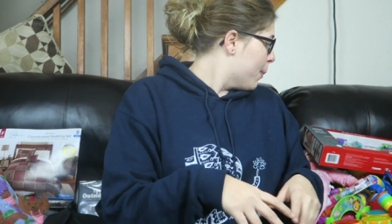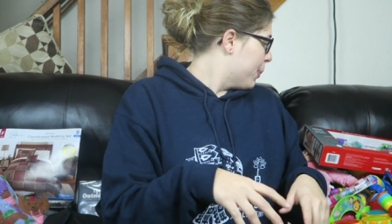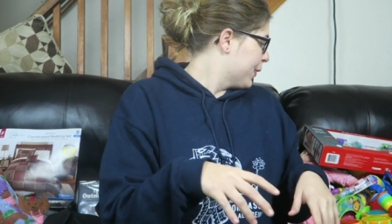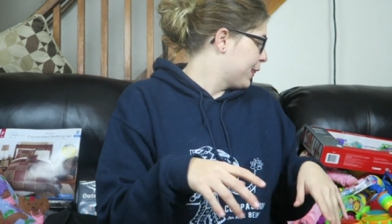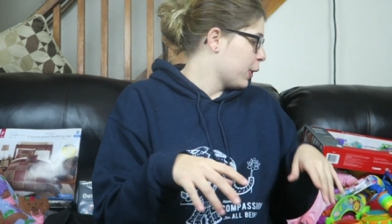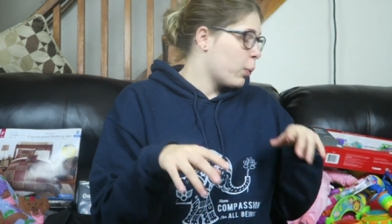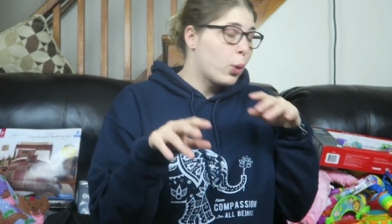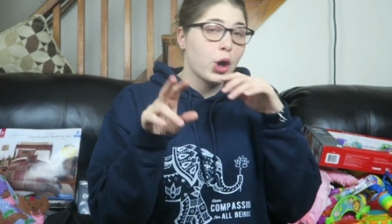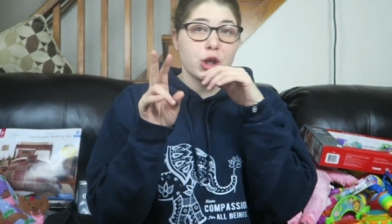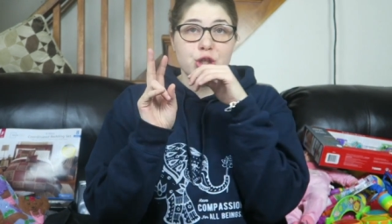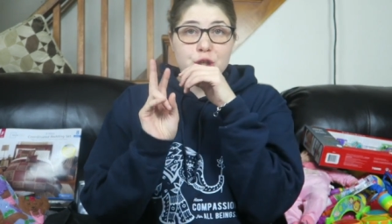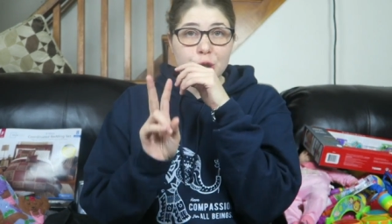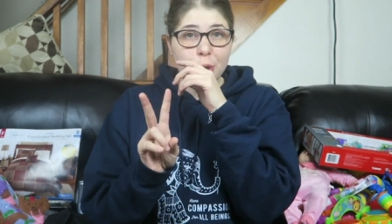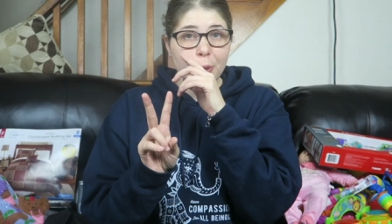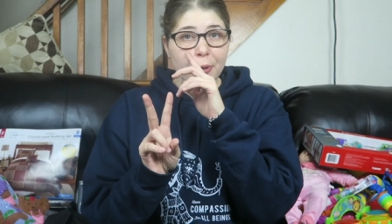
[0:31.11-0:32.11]
but there were
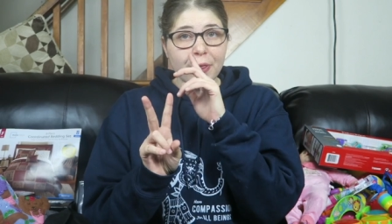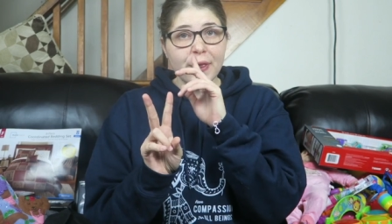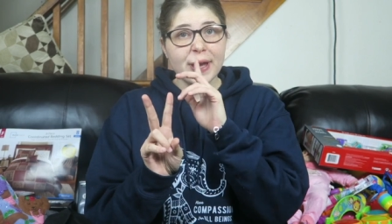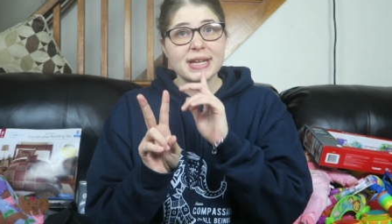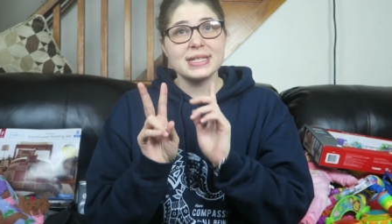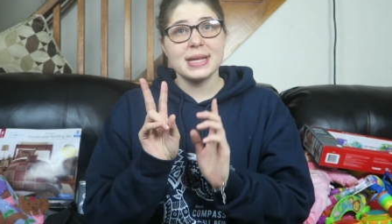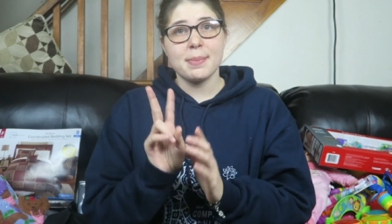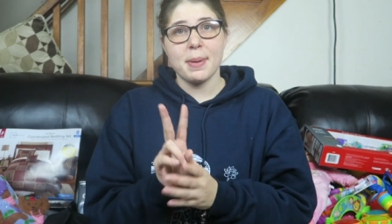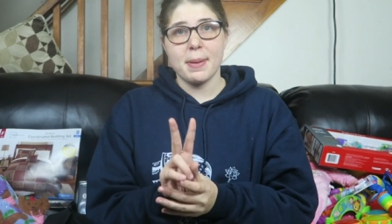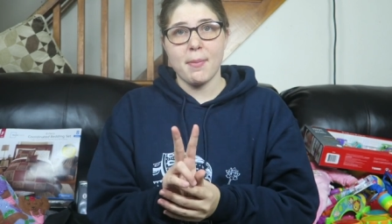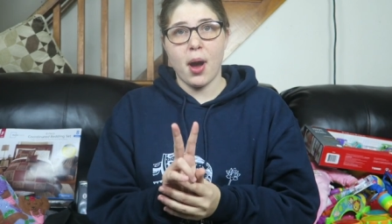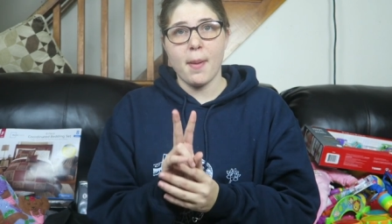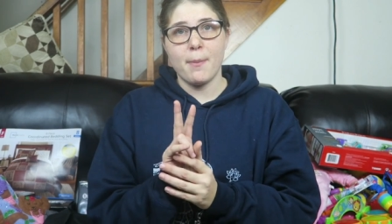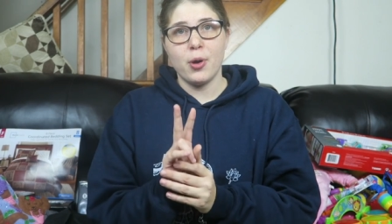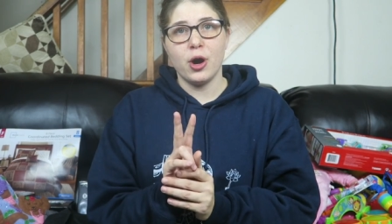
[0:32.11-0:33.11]
two things that my
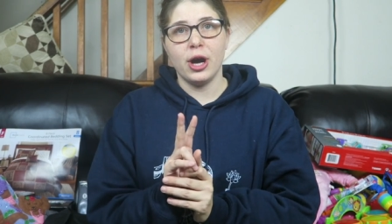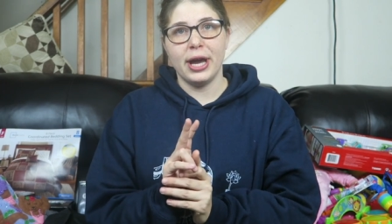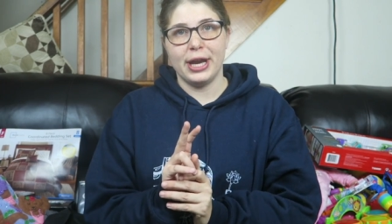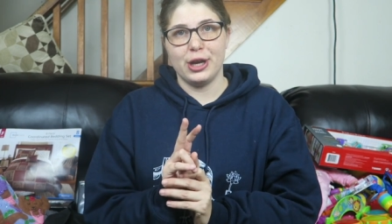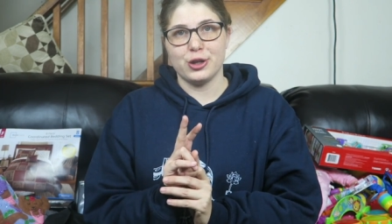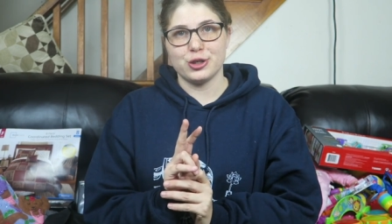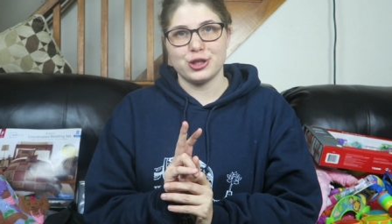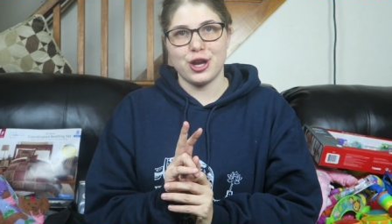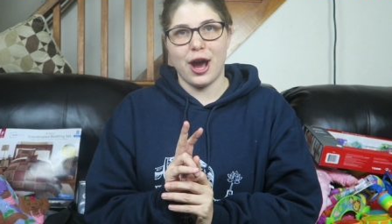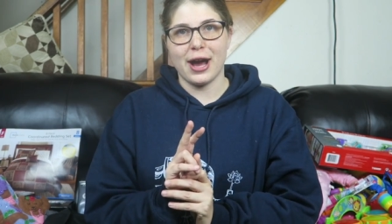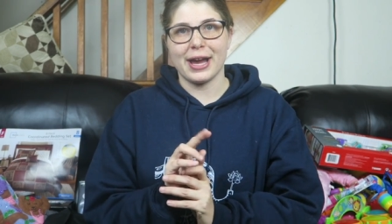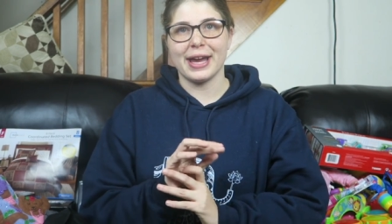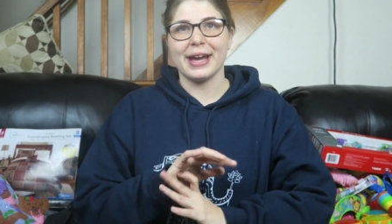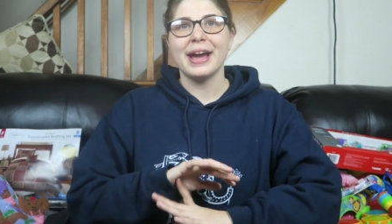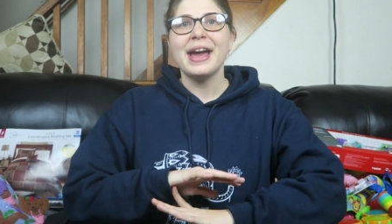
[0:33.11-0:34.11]
mom put in her
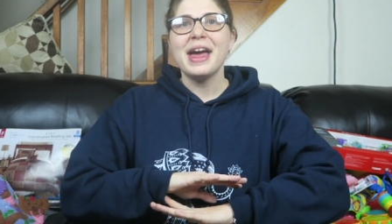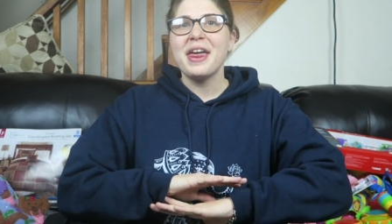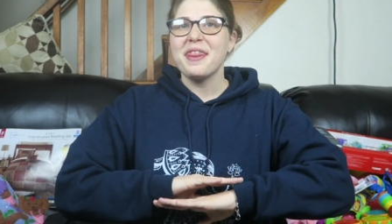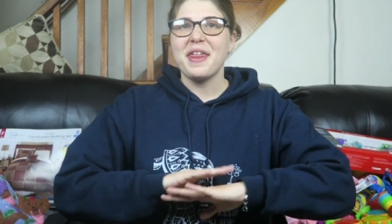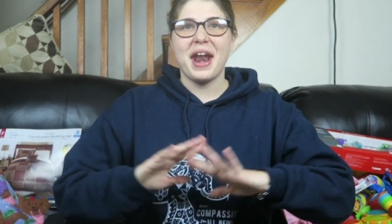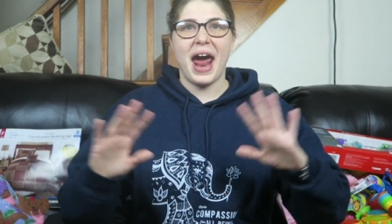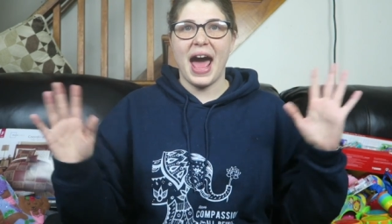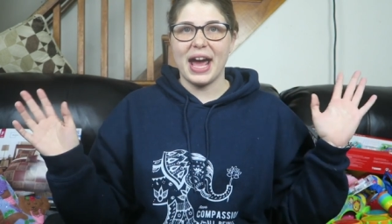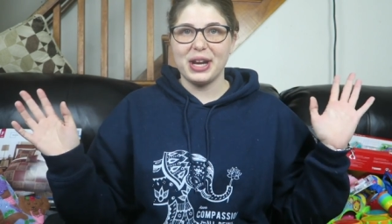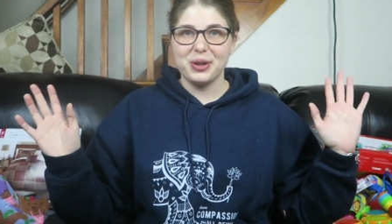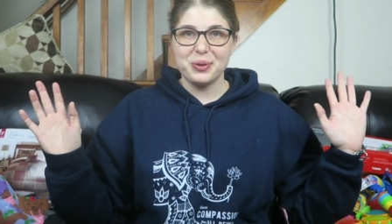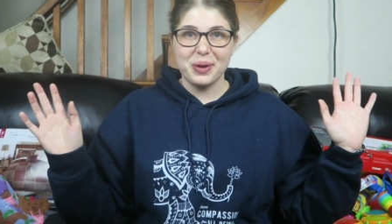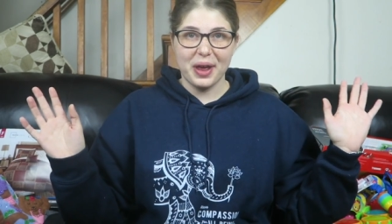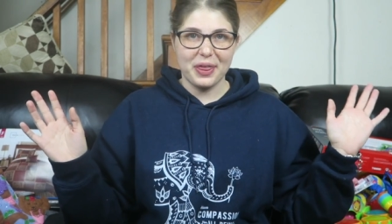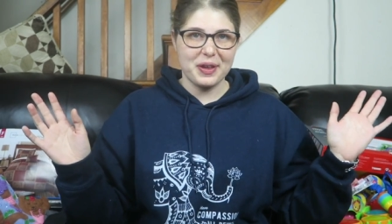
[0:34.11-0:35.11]
stocking that I
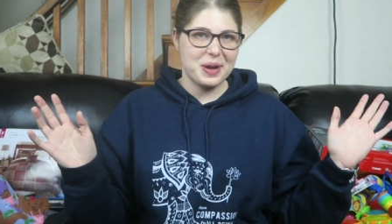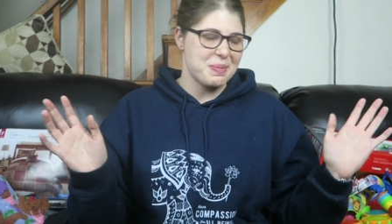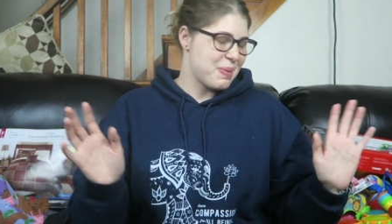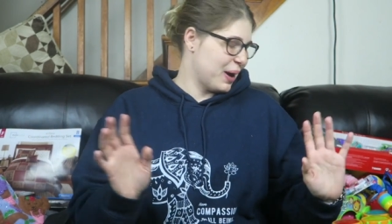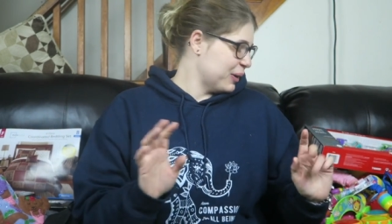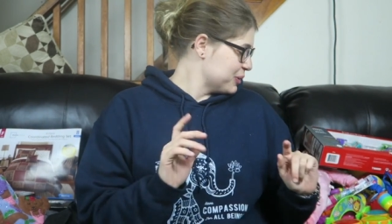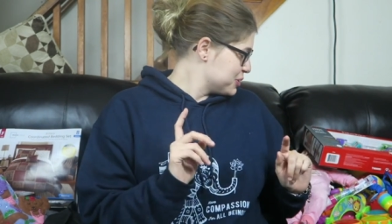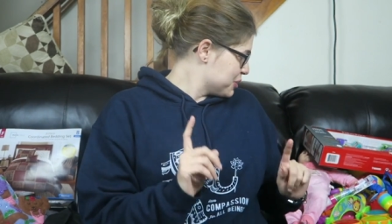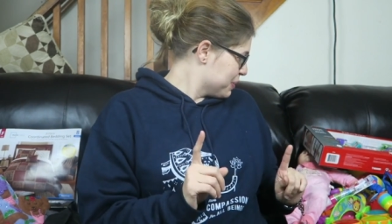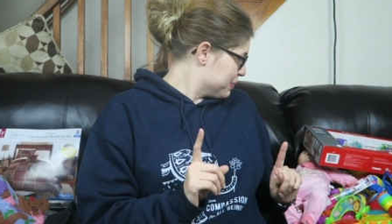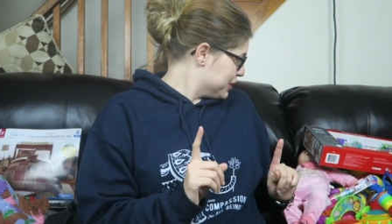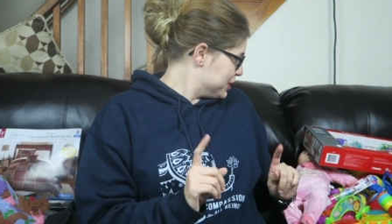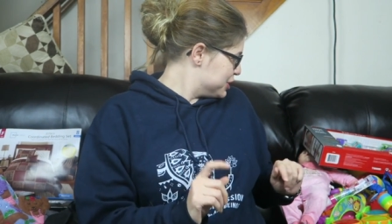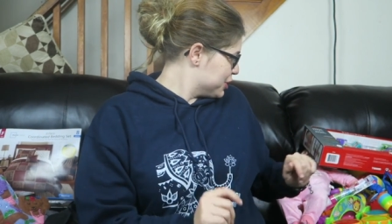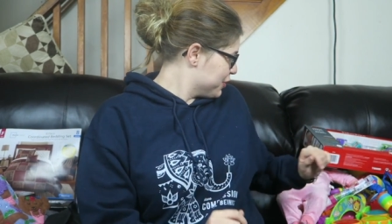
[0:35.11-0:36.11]
knew nothing about. So I'm
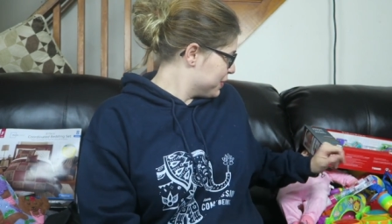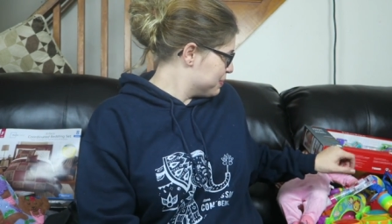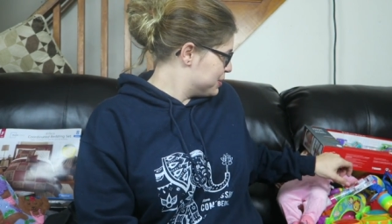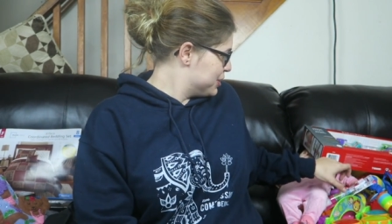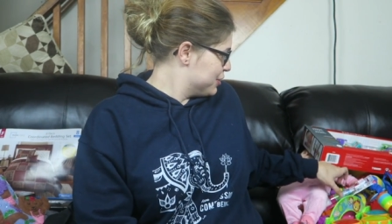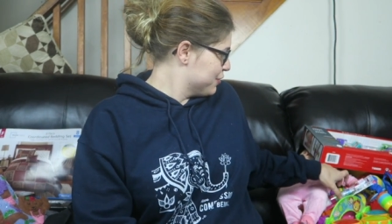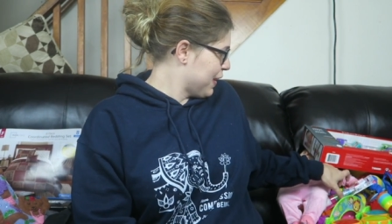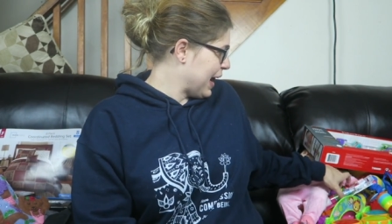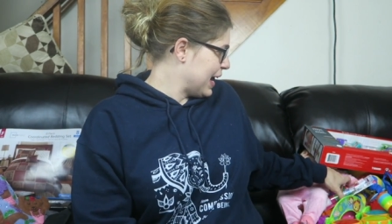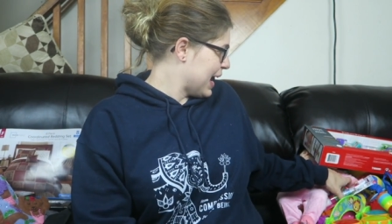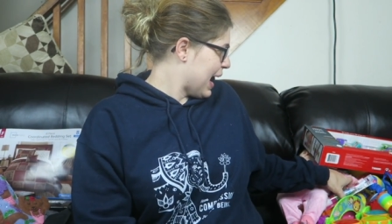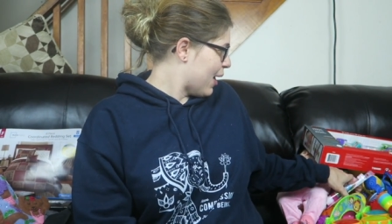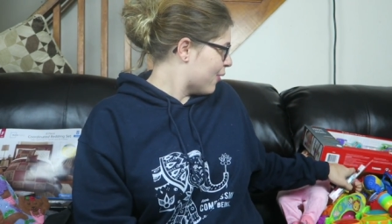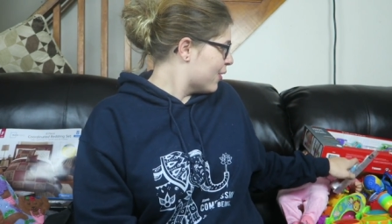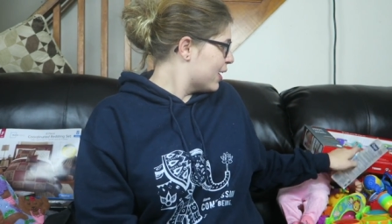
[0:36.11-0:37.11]
gonna show them to you right
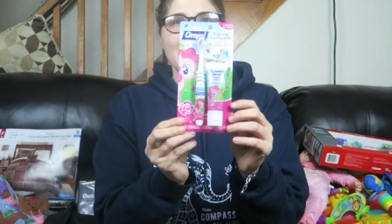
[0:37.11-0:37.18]
now.